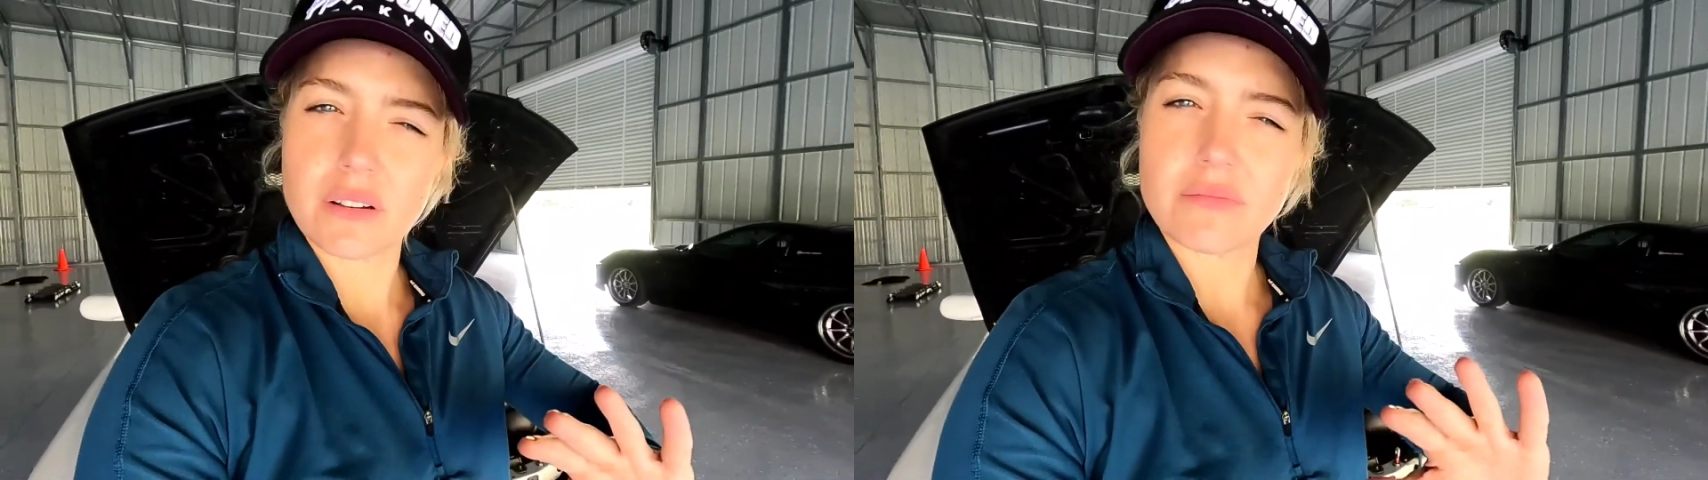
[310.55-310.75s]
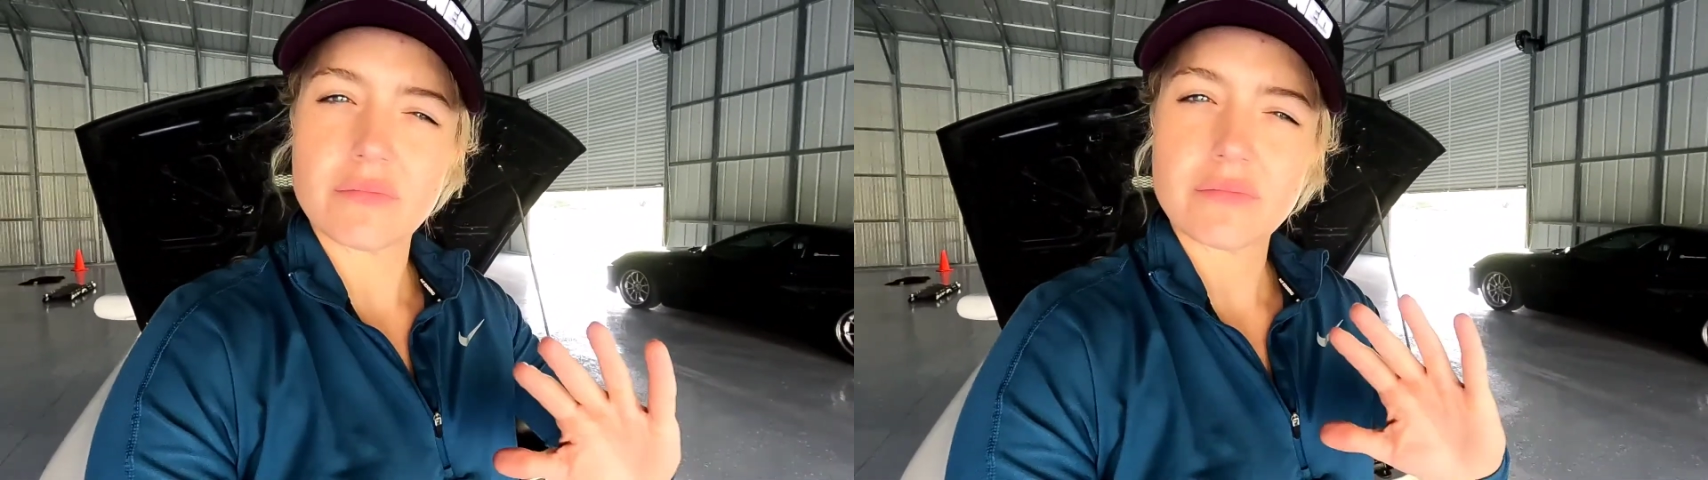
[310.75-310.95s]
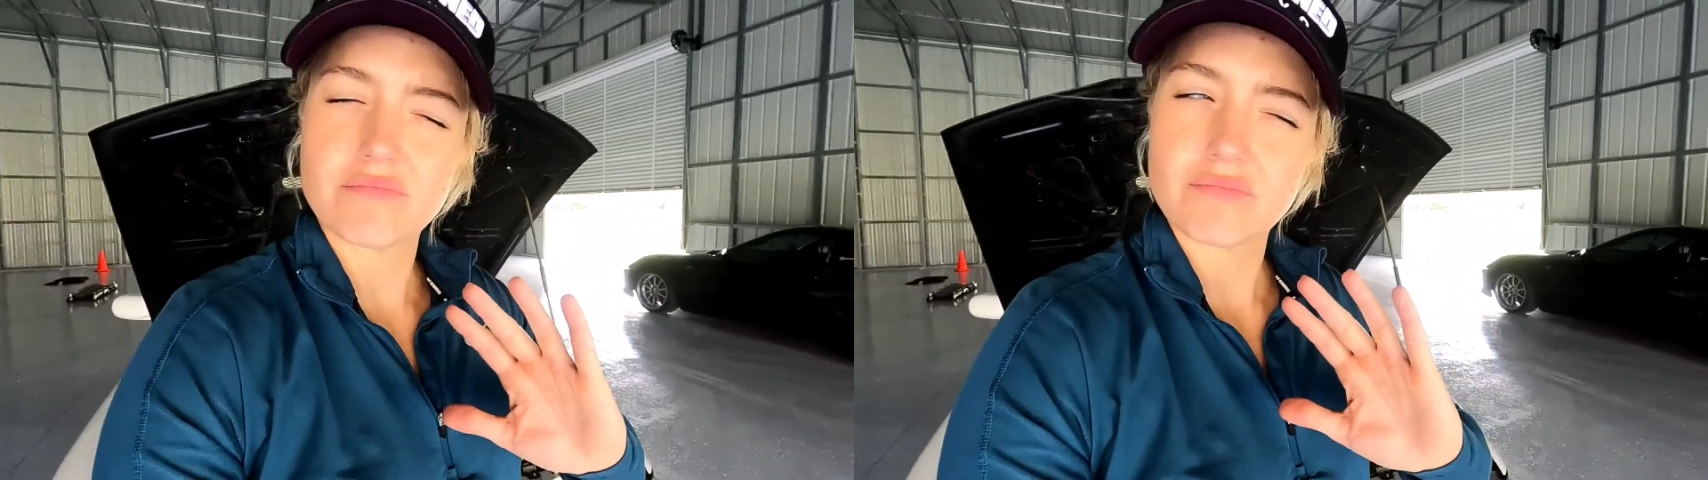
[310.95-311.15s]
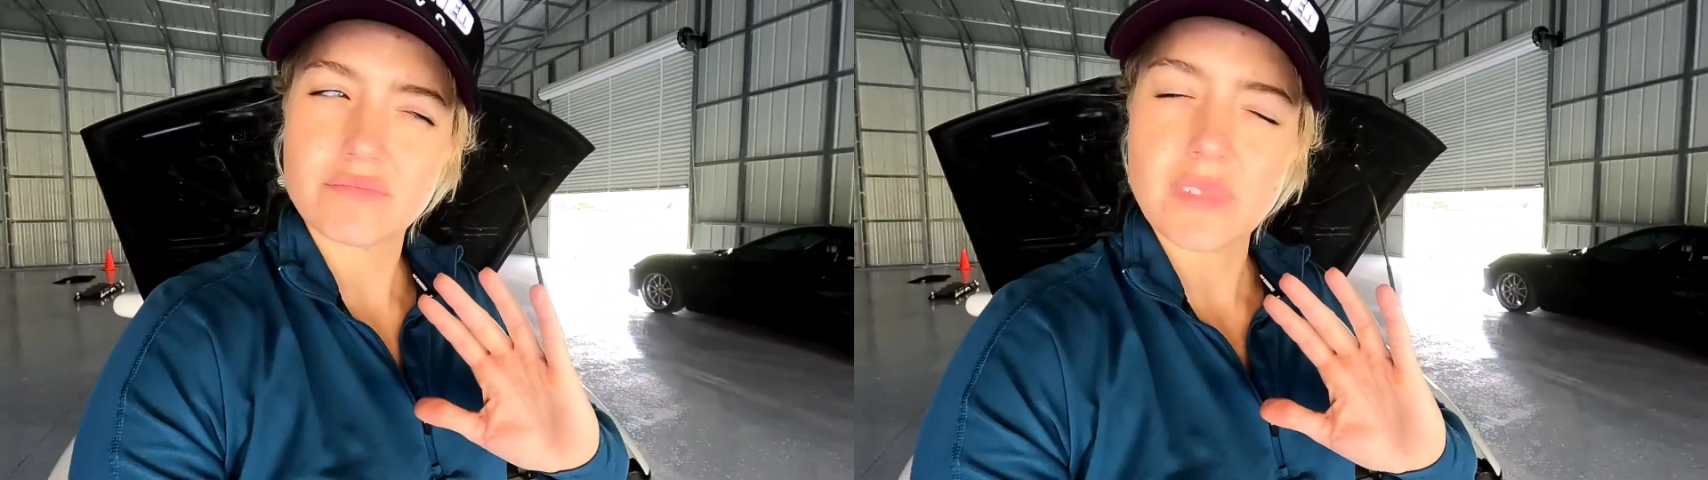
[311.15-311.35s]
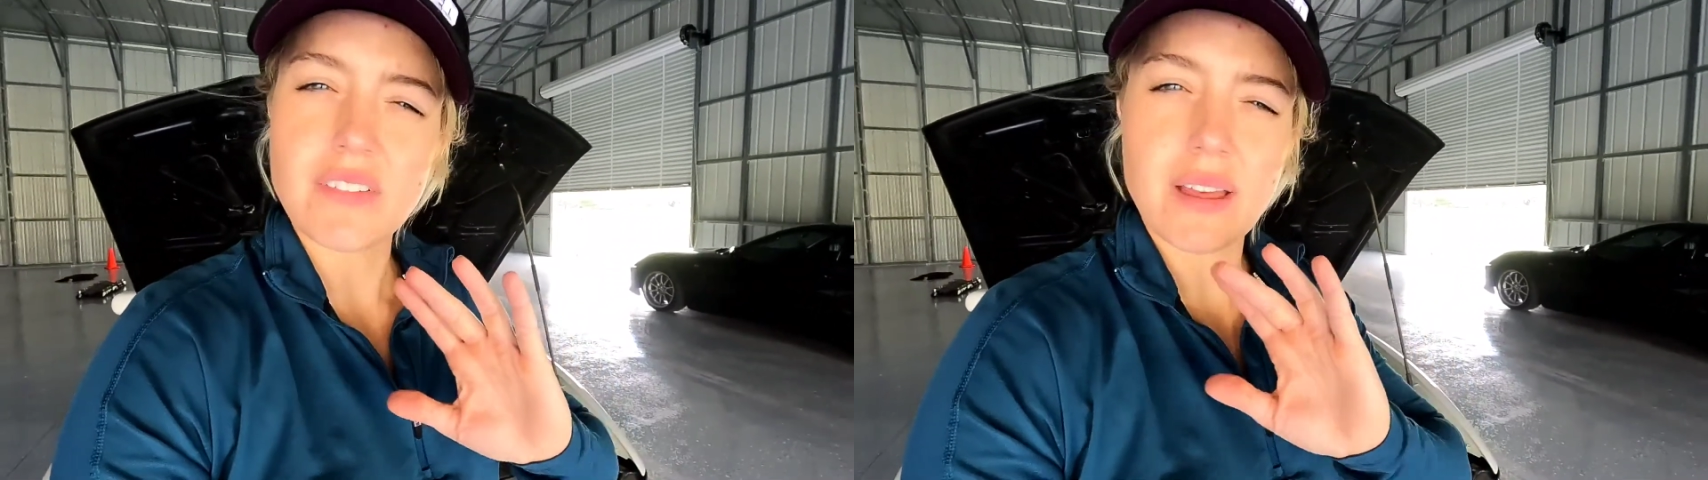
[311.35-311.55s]
know,
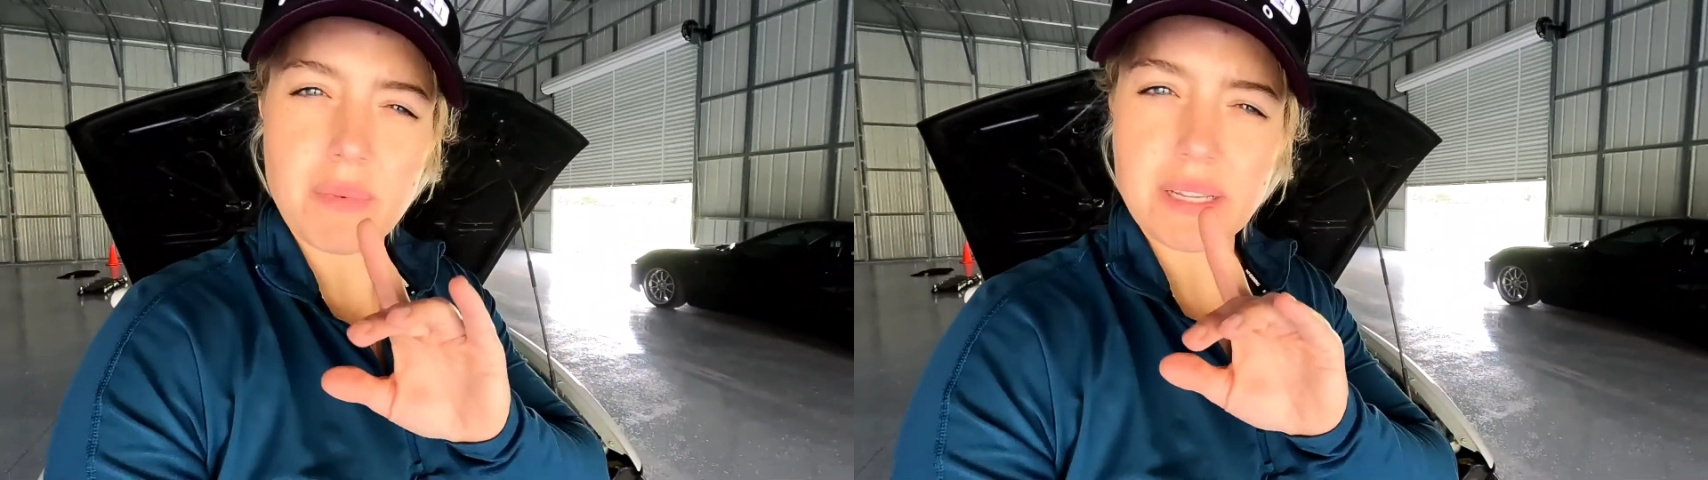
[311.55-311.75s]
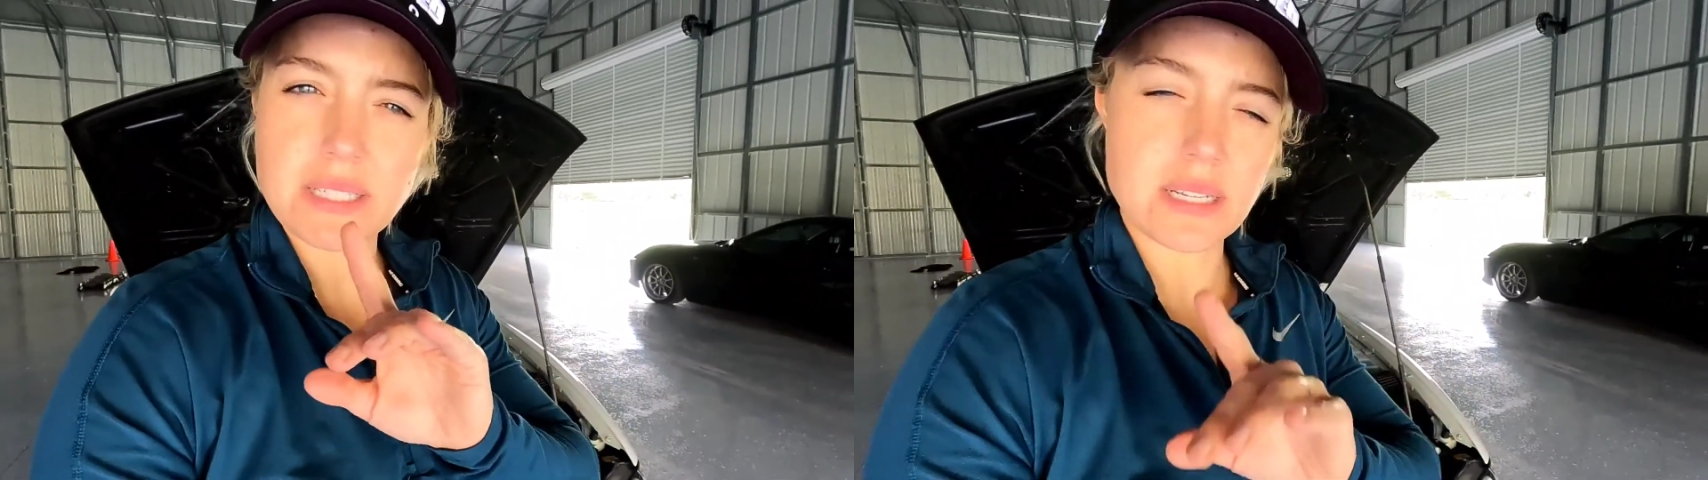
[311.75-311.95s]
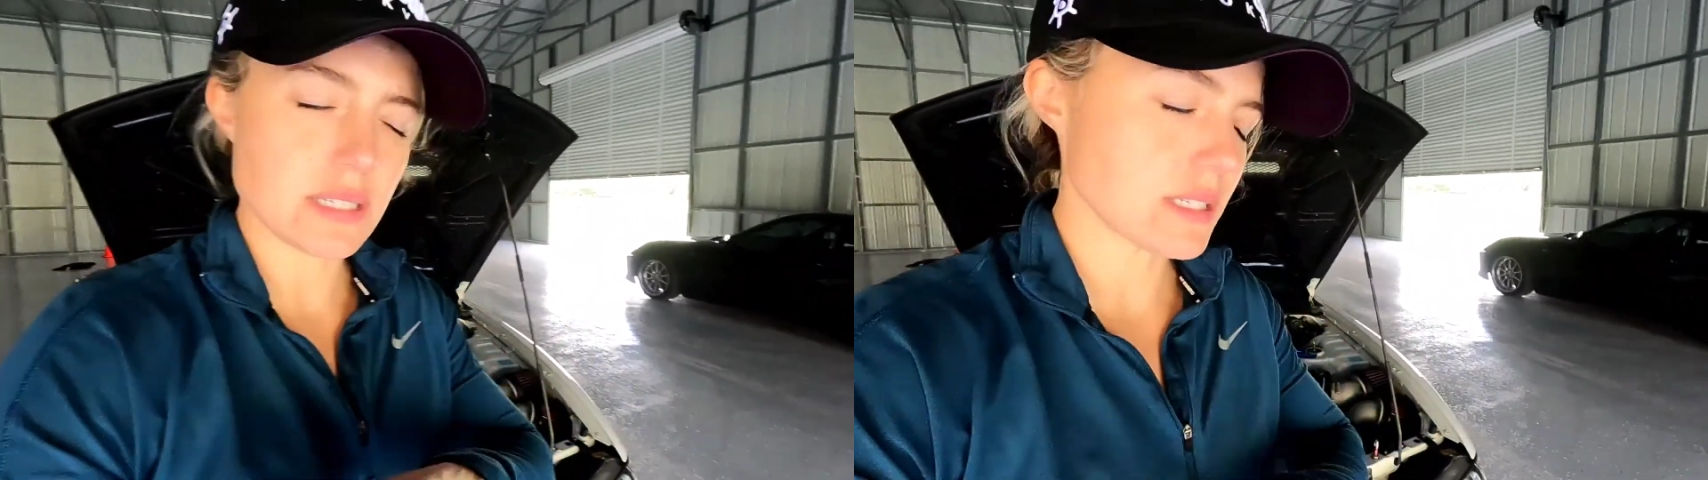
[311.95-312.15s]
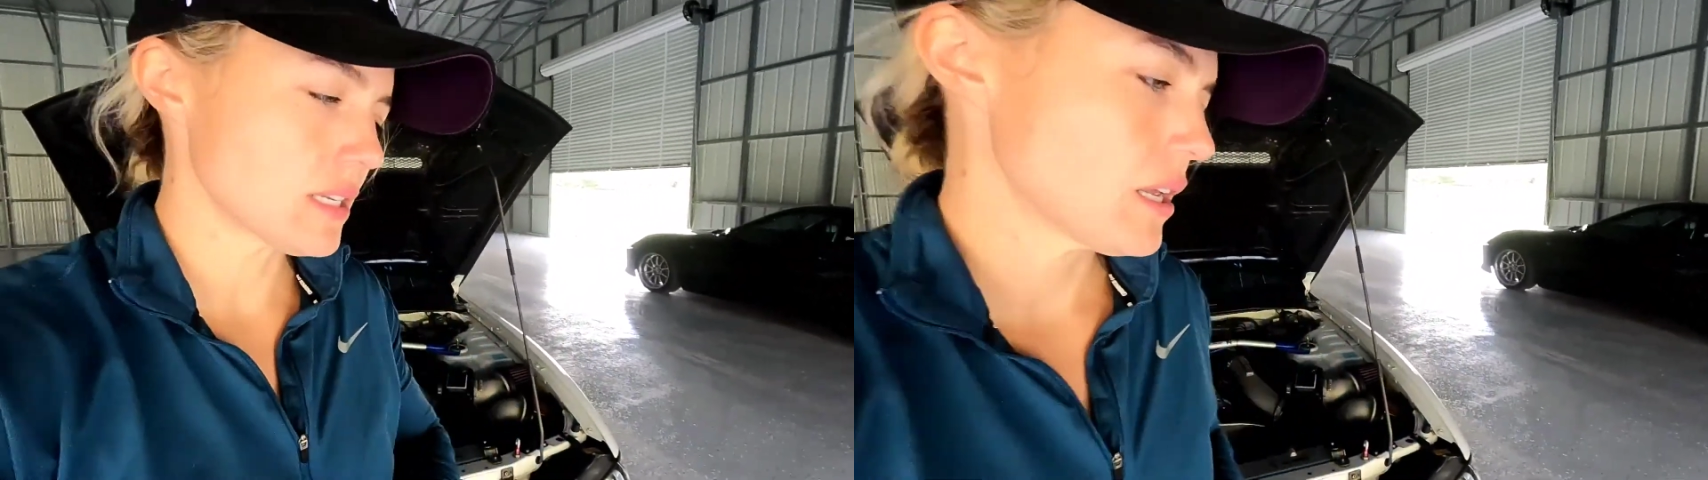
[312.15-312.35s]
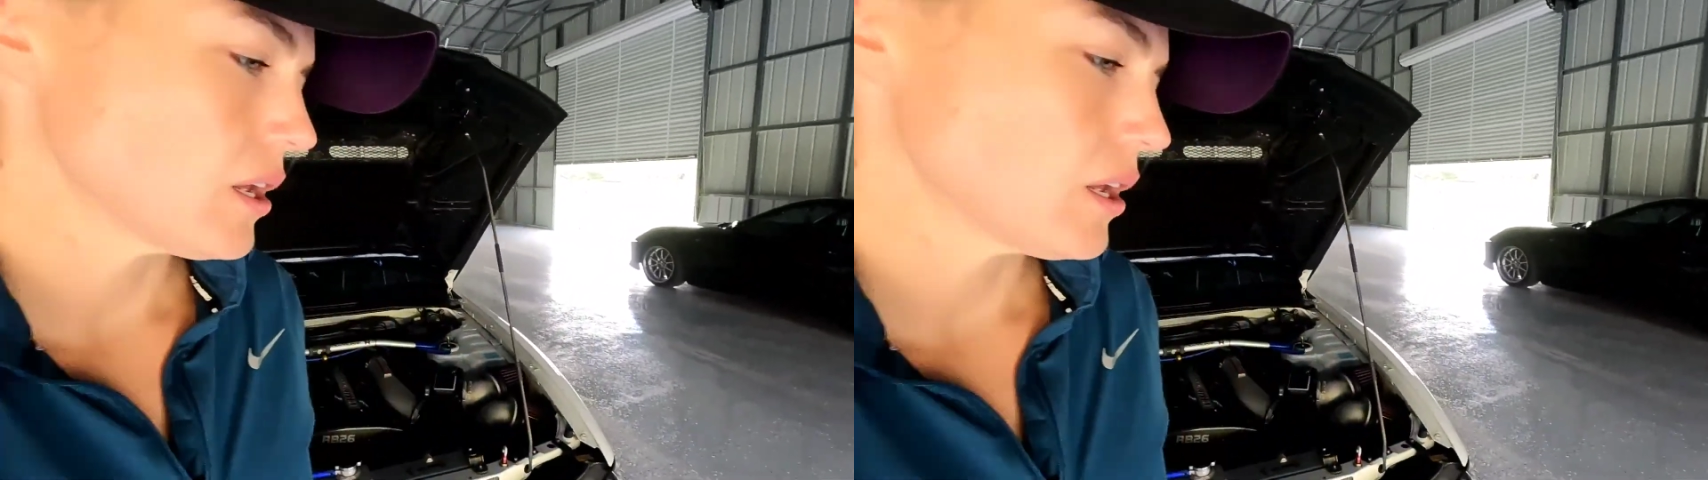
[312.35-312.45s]
if that makes sense,